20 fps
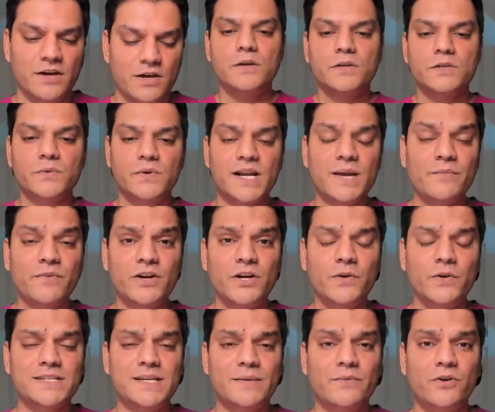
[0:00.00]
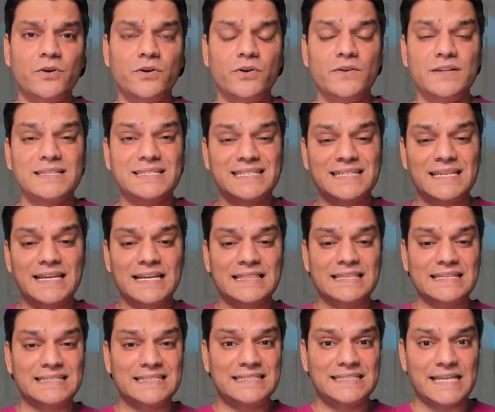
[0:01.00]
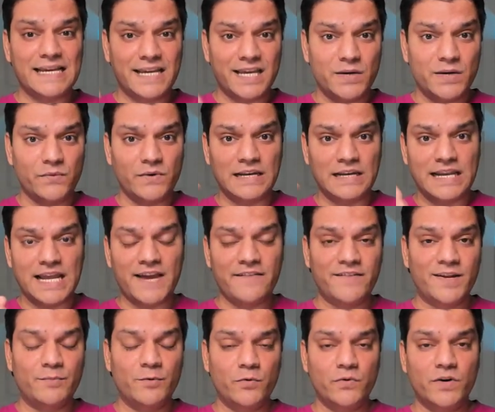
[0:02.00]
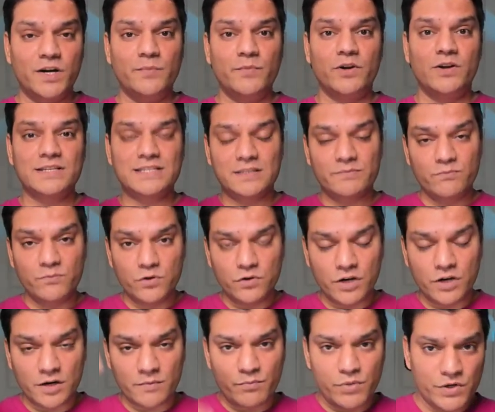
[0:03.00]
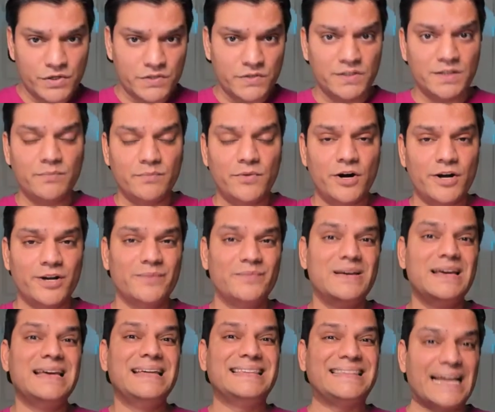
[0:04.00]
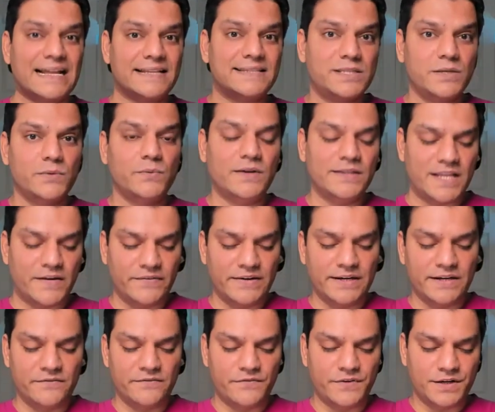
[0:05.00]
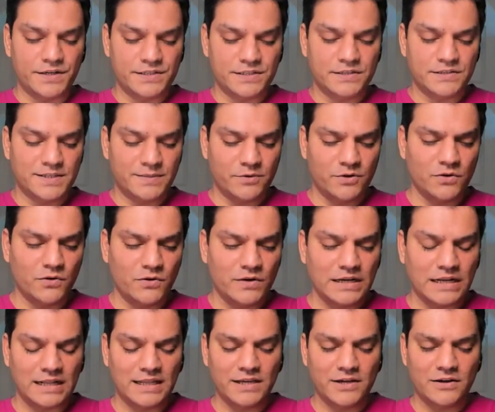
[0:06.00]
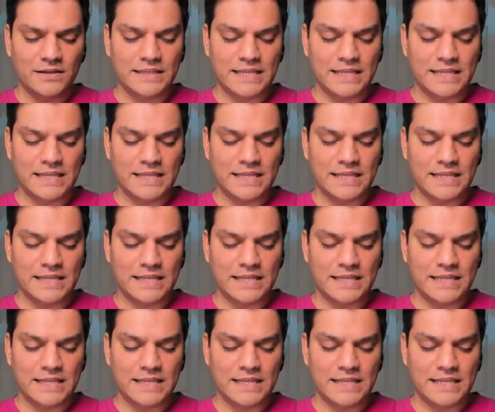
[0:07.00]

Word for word: So what I'm gonna do is I'm gonna go and select the second one, live demo one, because it got pushed to the bottom. That's the one that we did first. So I'm gonna go and click on